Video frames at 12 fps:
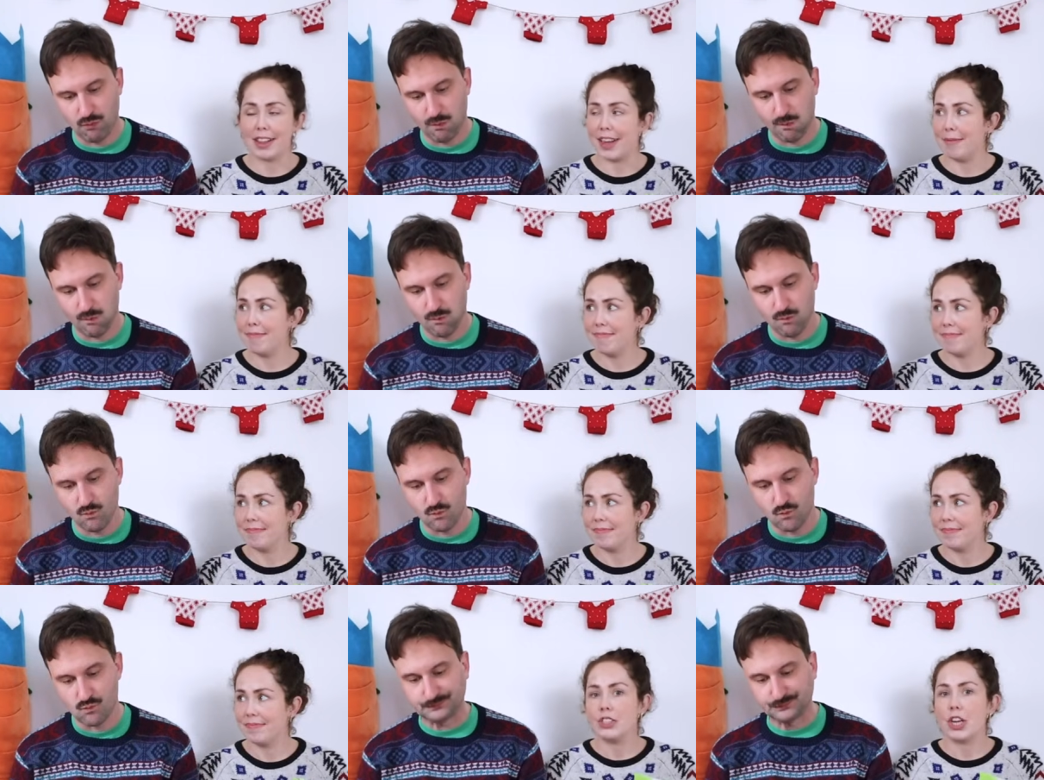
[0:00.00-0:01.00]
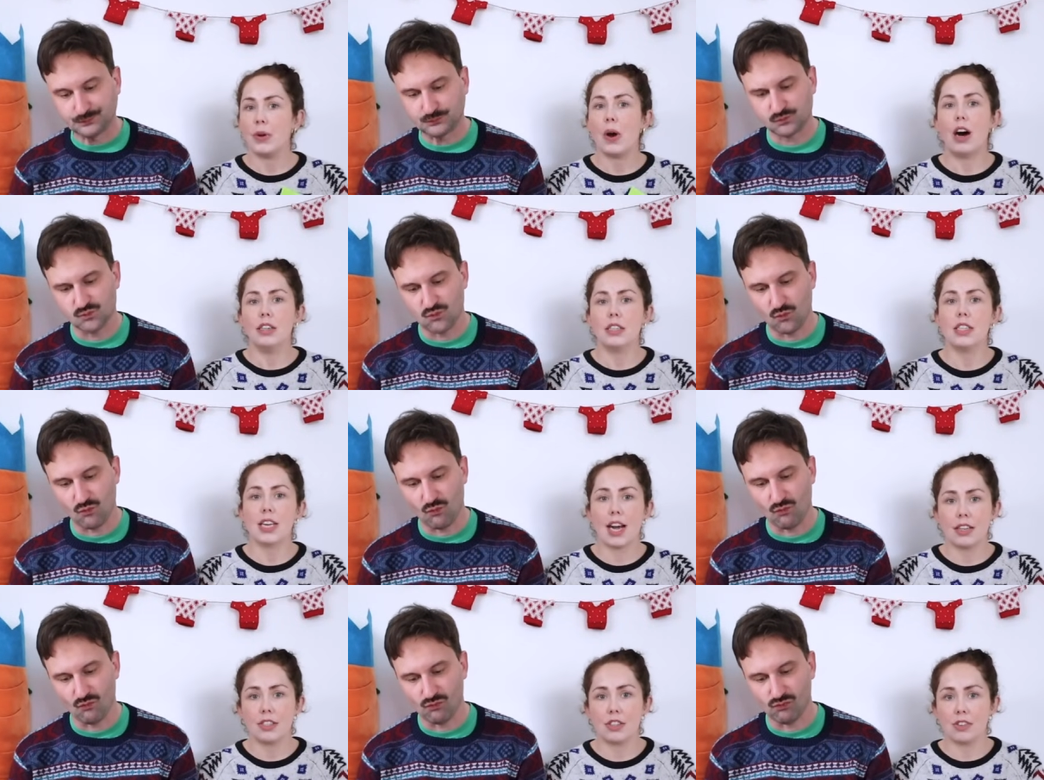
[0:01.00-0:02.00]
Speaker 1: them. So under the
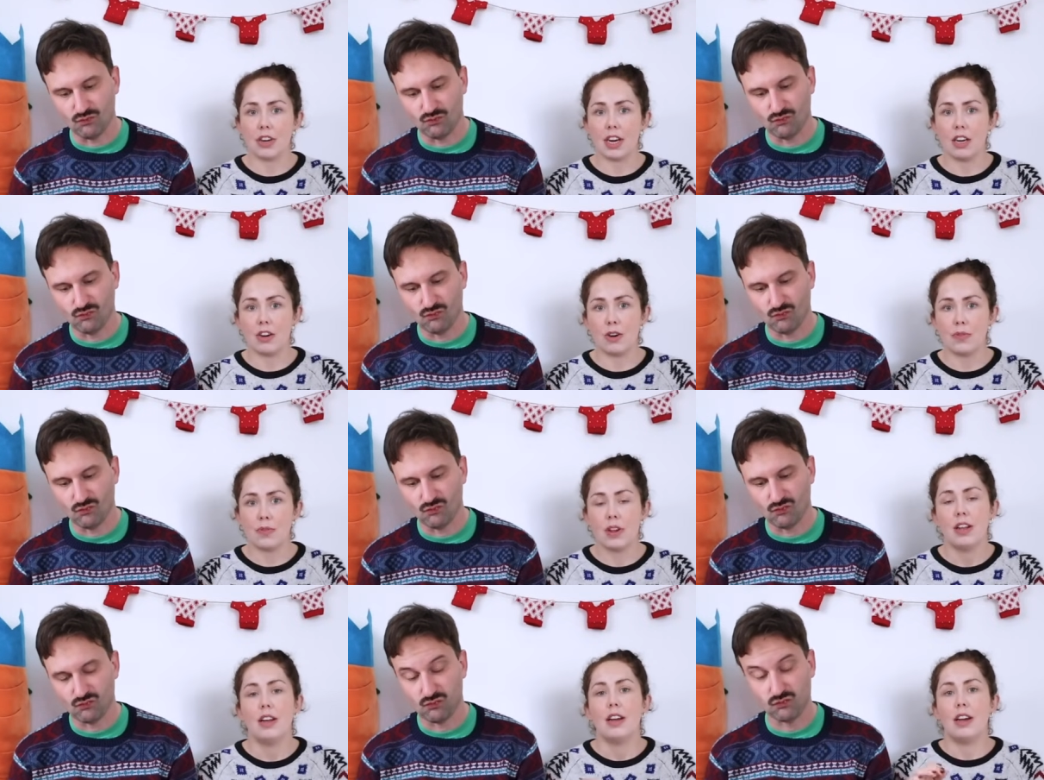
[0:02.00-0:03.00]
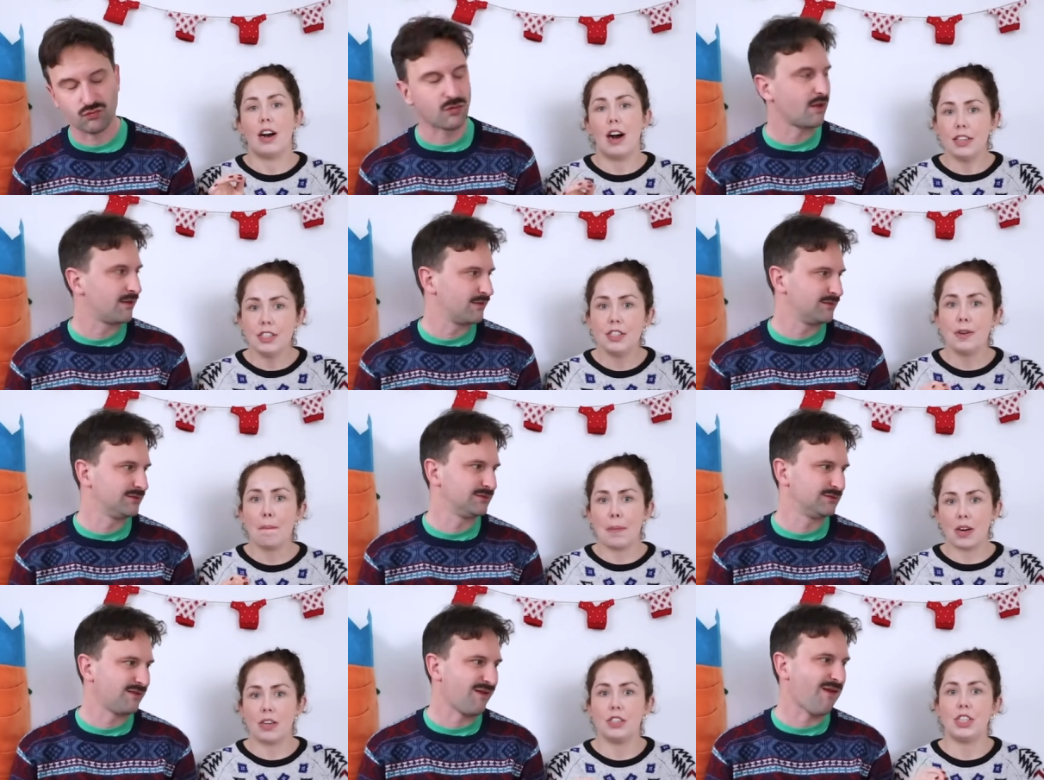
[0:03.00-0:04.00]
category of onion
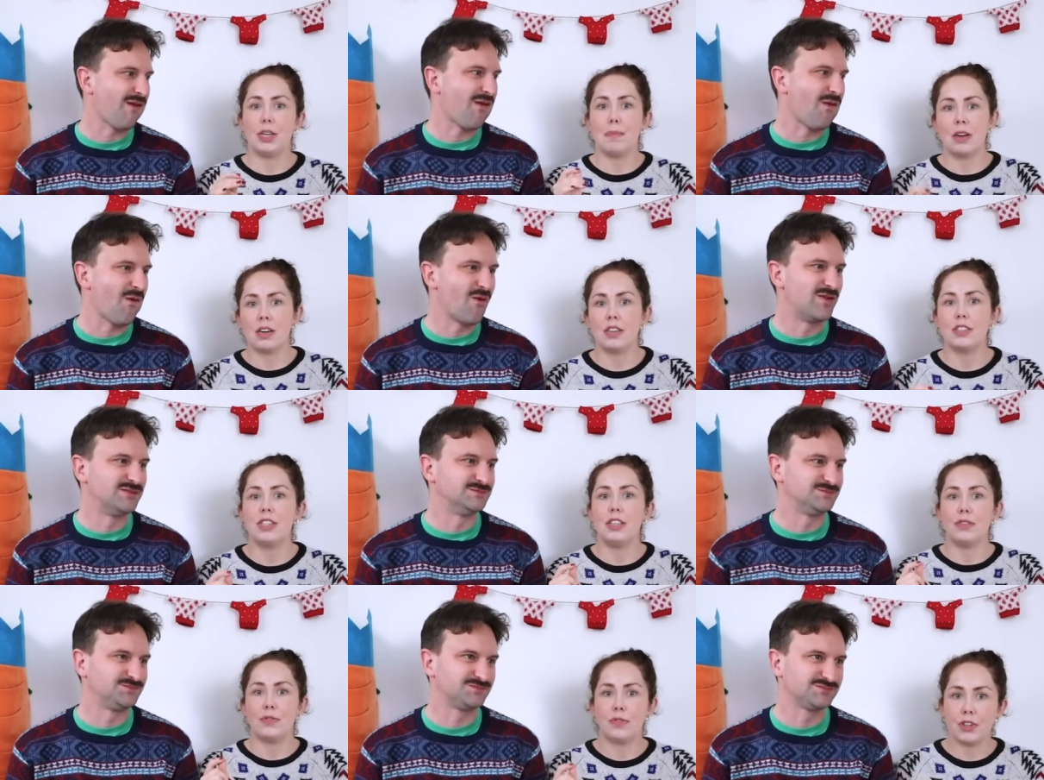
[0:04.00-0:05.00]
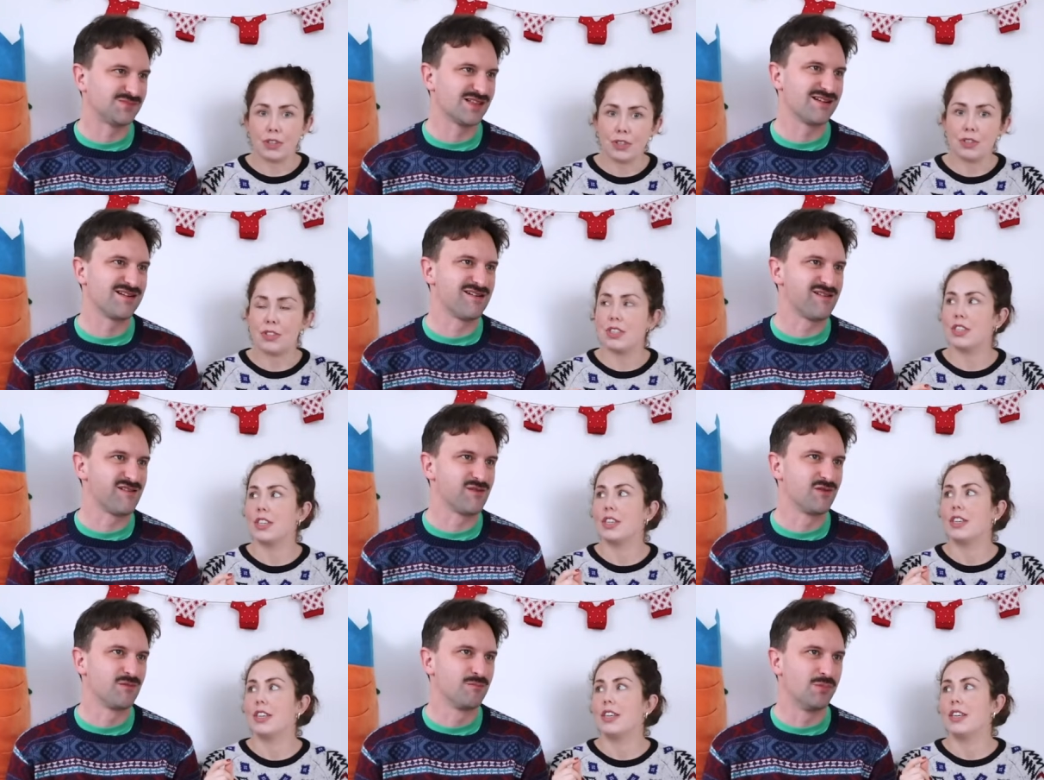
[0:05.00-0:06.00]
bhaji party food
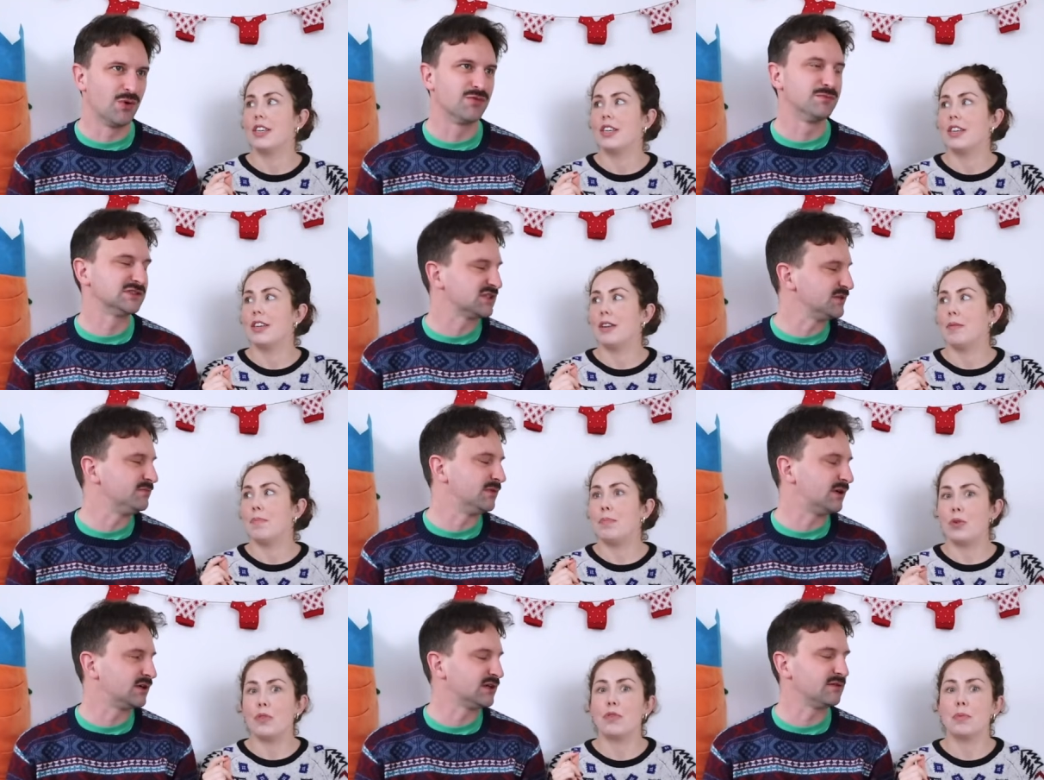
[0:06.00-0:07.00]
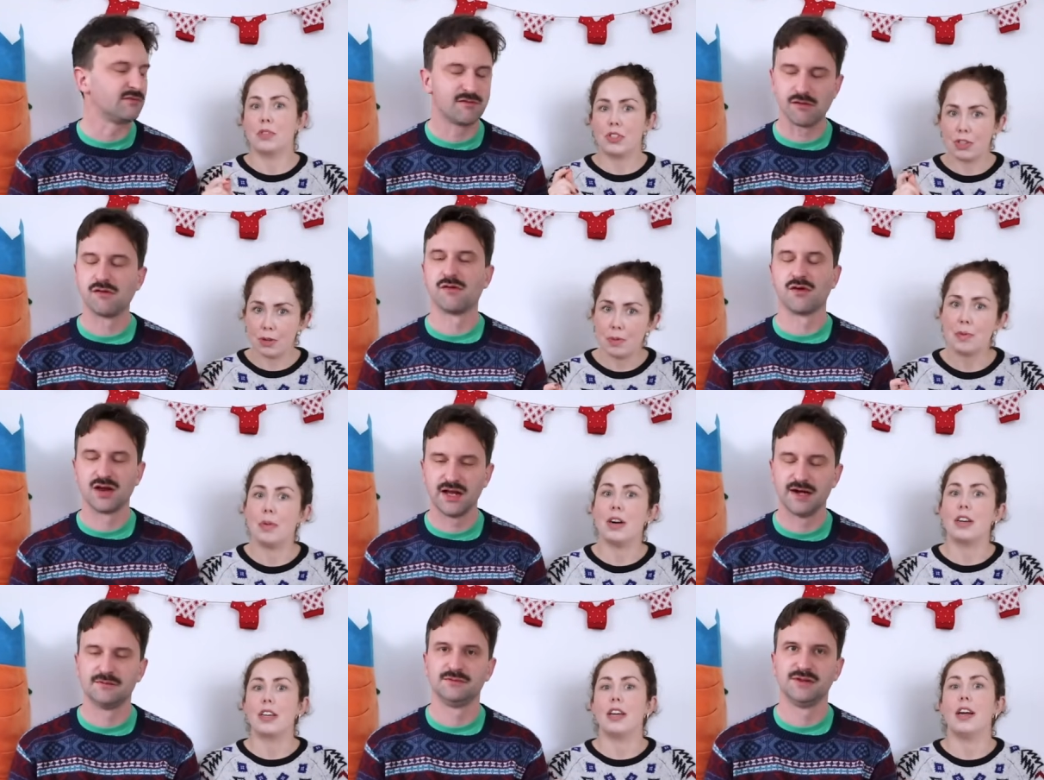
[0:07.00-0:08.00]
Speaker 2: bought from a supermarket,
Speaker 1: bought from a
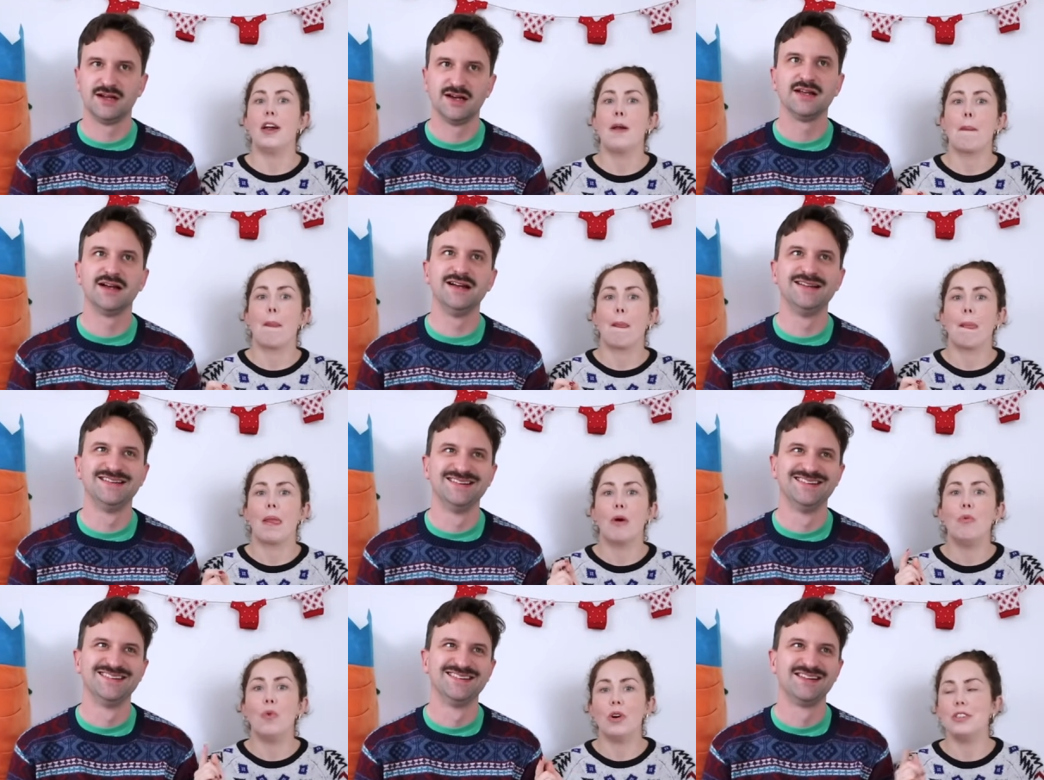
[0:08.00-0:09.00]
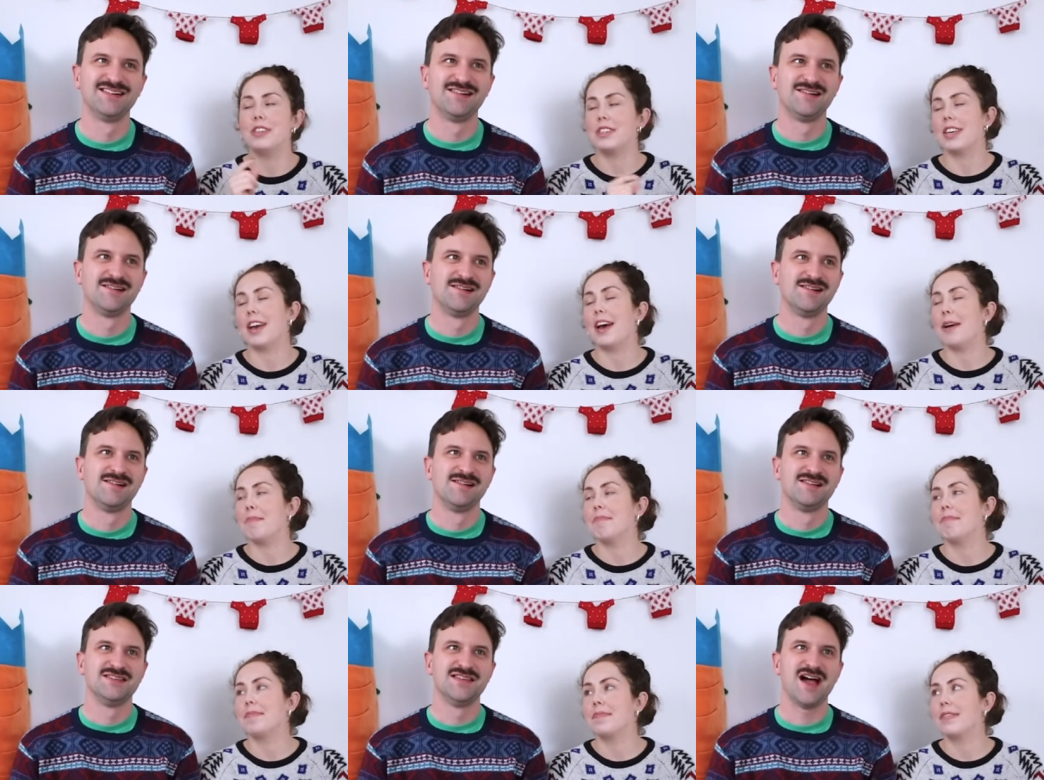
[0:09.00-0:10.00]
supermarket yeah, yeah, yeah. what does it get?
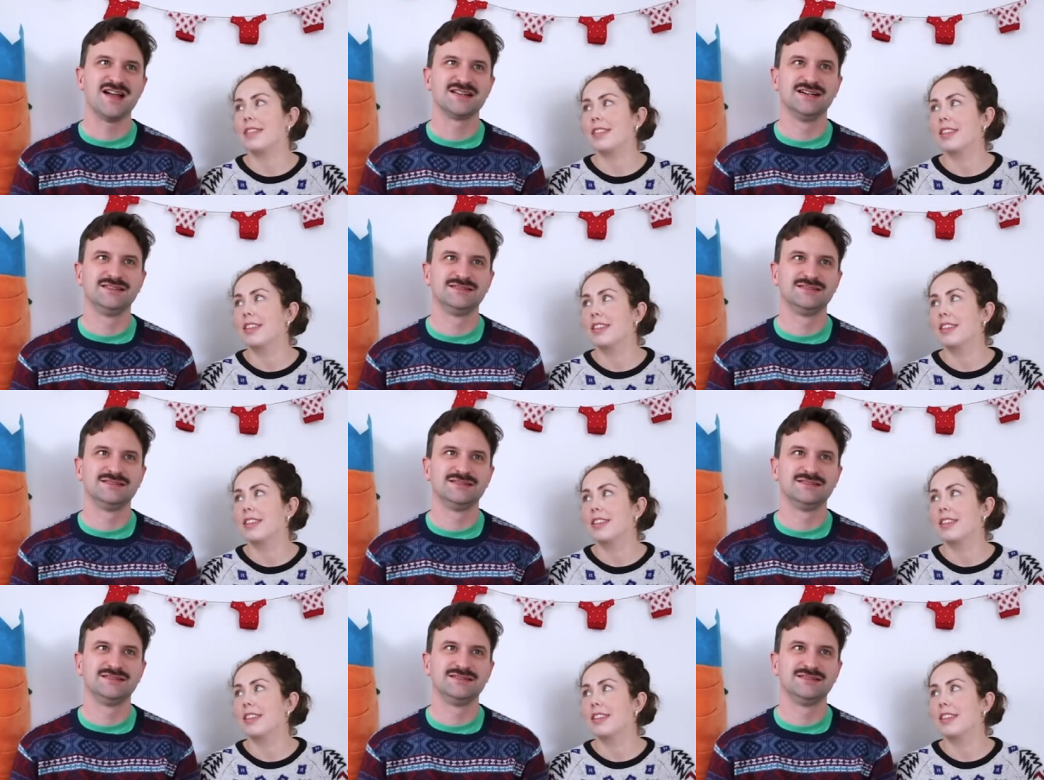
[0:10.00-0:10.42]
Speaker 2: I,